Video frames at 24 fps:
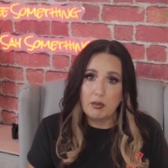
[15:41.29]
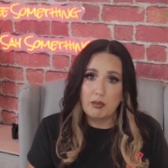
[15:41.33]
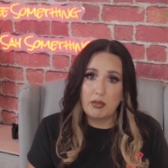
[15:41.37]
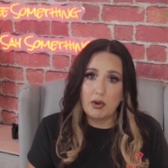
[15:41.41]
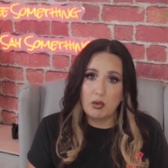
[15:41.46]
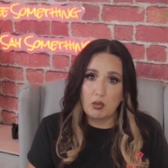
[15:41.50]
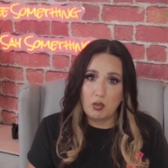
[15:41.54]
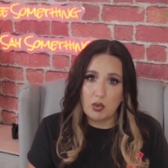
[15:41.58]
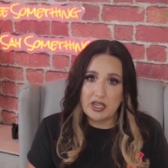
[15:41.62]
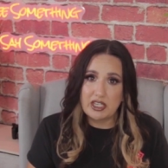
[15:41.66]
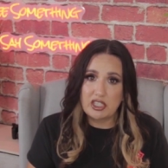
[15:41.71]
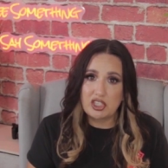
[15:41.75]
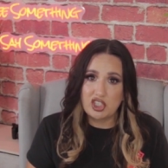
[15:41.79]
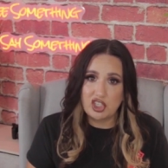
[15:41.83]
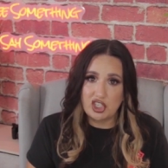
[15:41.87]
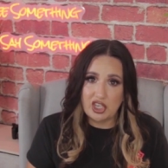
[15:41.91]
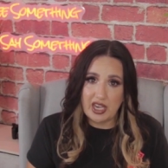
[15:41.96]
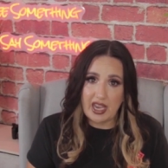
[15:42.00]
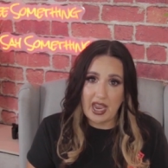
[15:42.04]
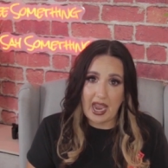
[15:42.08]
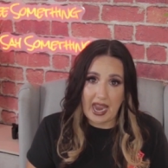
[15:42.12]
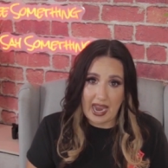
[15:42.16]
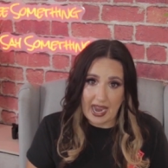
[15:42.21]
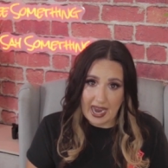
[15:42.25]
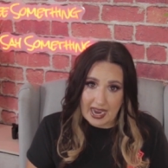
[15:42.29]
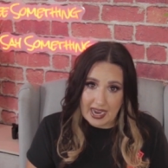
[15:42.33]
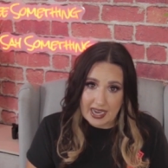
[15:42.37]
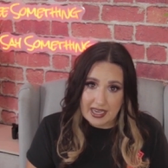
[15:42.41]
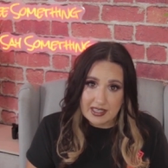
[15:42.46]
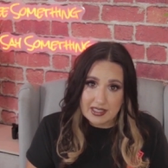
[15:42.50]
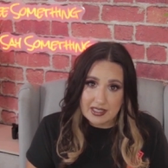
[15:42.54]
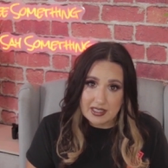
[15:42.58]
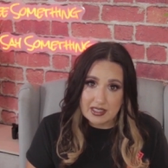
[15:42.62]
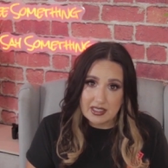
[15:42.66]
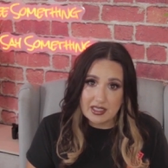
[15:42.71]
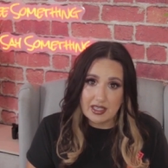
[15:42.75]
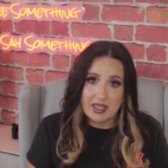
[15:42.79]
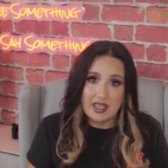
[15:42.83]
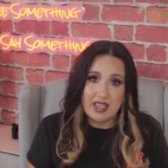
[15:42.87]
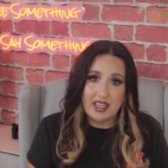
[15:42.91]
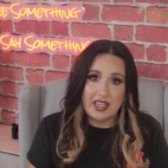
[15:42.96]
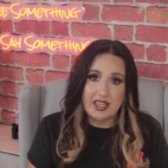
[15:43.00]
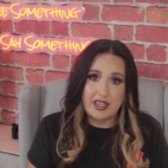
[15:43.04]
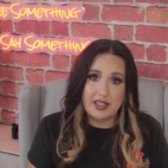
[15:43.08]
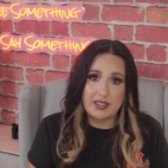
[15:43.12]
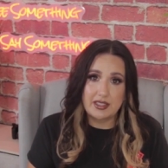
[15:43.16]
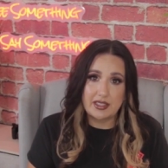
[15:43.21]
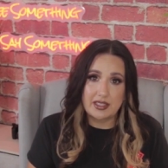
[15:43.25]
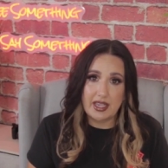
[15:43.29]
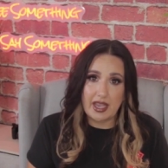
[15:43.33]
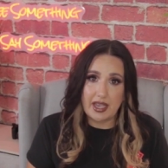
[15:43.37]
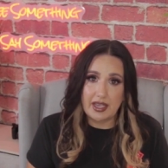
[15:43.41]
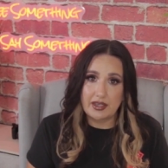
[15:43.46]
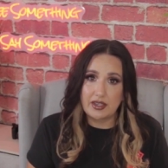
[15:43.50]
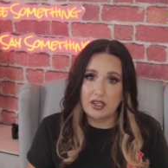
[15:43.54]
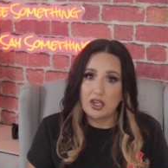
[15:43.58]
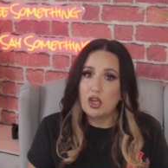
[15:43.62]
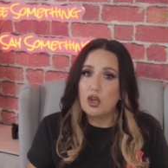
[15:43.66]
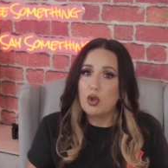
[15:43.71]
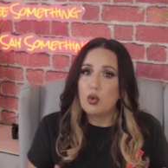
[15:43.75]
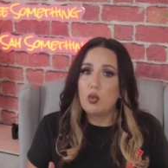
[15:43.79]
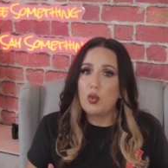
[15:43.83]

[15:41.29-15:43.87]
But when she asked, he said,